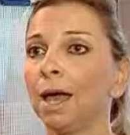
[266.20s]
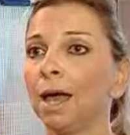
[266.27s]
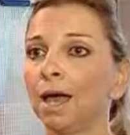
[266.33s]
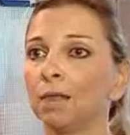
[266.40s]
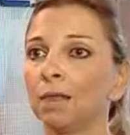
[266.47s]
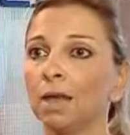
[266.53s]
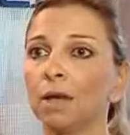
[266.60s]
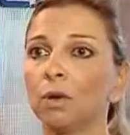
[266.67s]

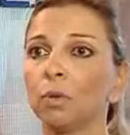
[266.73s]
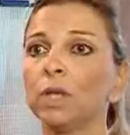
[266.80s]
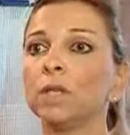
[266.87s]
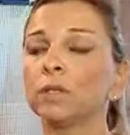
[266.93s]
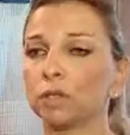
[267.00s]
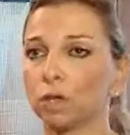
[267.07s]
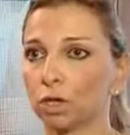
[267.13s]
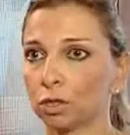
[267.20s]
and then
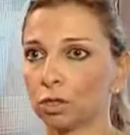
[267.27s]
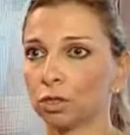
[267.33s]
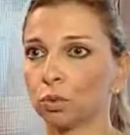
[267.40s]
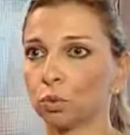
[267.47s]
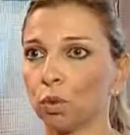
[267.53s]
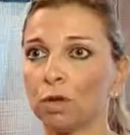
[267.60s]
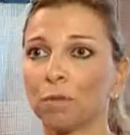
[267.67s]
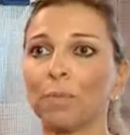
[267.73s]

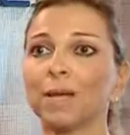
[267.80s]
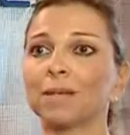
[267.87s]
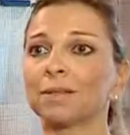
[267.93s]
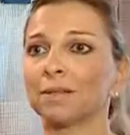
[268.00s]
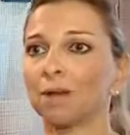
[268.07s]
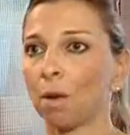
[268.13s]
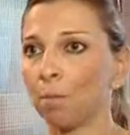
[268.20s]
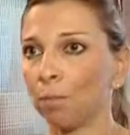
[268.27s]
research what
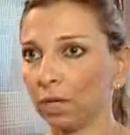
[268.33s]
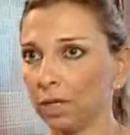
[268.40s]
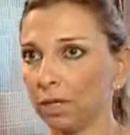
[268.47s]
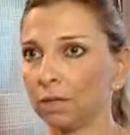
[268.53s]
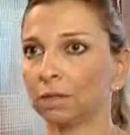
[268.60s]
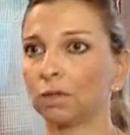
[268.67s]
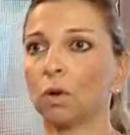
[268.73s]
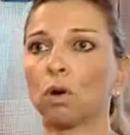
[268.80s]
best
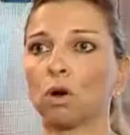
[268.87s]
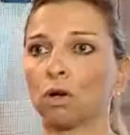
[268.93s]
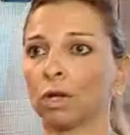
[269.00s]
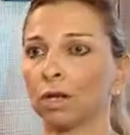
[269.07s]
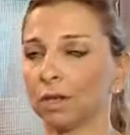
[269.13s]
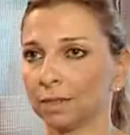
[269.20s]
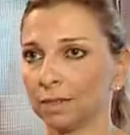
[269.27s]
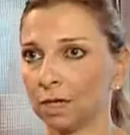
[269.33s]
companies or
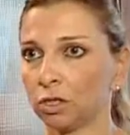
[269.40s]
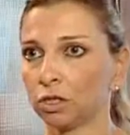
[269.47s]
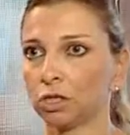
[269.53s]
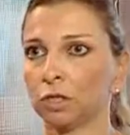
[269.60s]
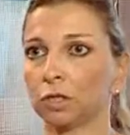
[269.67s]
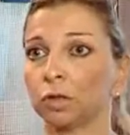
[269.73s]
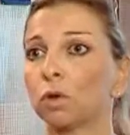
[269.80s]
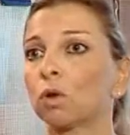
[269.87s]

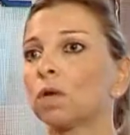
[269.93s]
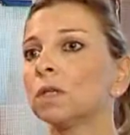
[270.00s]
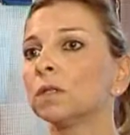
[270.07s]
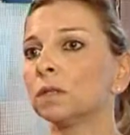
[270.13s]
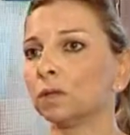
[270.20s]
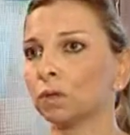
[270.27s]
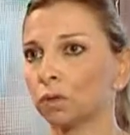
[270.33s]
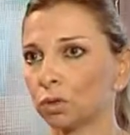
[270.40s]
organizations or
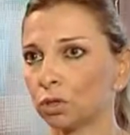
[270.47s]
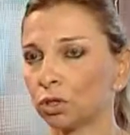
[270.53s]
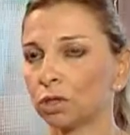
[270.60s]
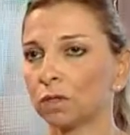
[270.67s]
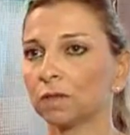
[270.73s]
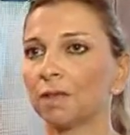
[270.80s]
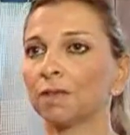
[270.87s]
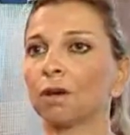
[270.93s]

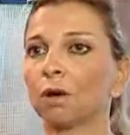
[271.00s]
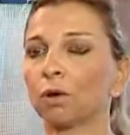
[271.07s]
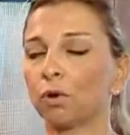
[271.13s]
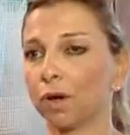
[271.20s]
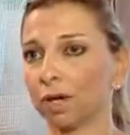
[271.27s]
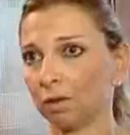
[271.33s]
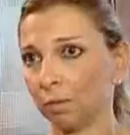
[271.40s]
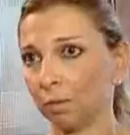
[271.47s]
institutions that are
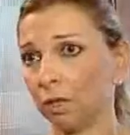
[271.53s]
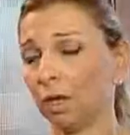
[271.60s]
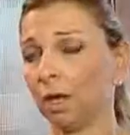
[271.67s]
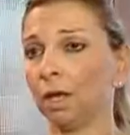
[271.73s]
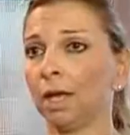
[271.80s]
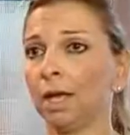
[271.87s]
credible